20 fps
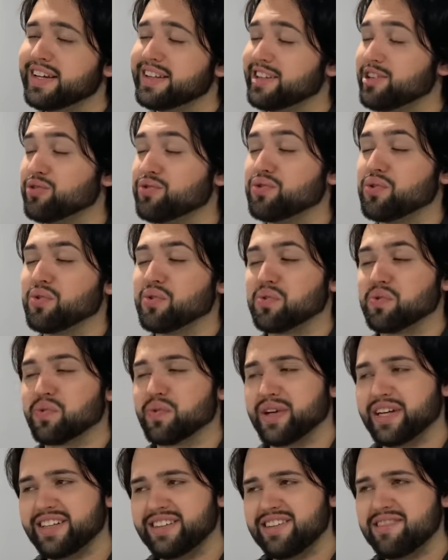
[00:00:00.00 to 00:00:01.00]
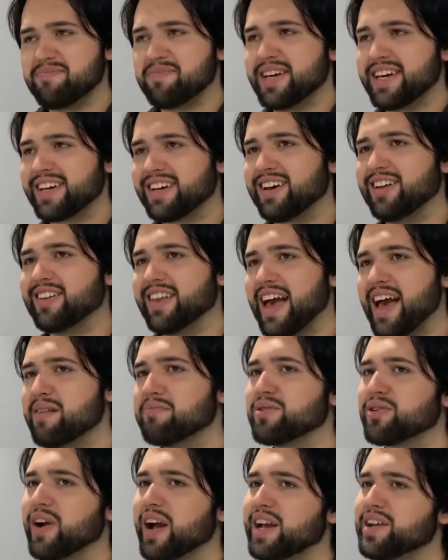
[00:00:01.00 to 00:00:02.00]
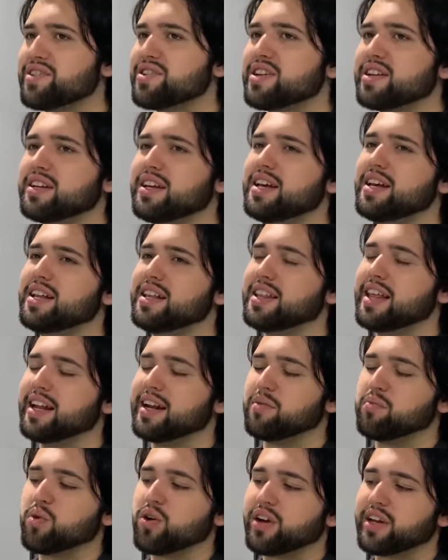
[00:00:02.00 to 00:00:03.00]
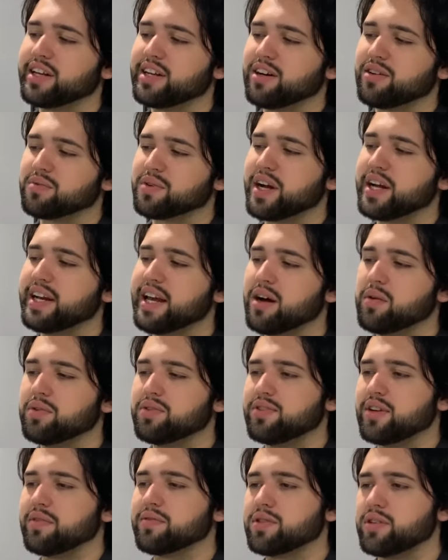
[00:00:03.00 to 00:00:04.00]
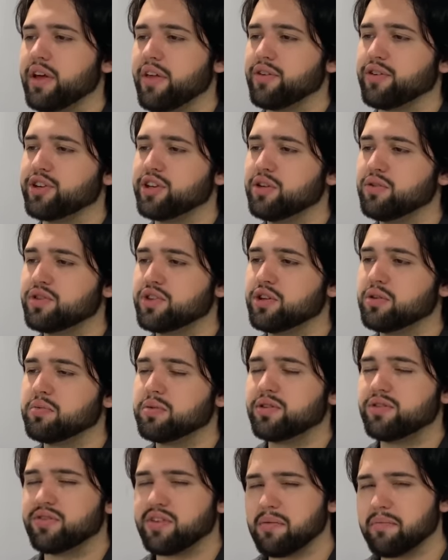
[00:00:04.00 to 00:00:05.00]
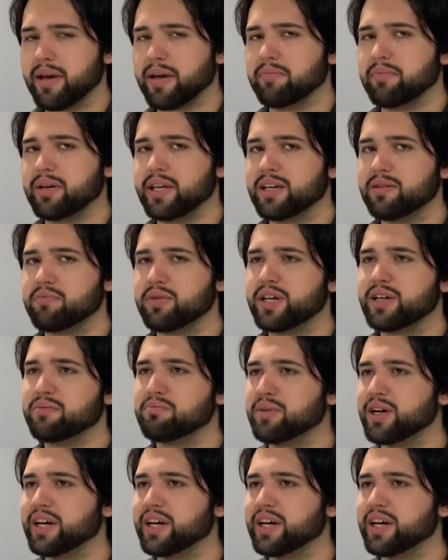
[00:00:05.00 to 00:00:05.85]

There's a really big collaboration that I'm working on right now with several other YouTubers that may be a bit,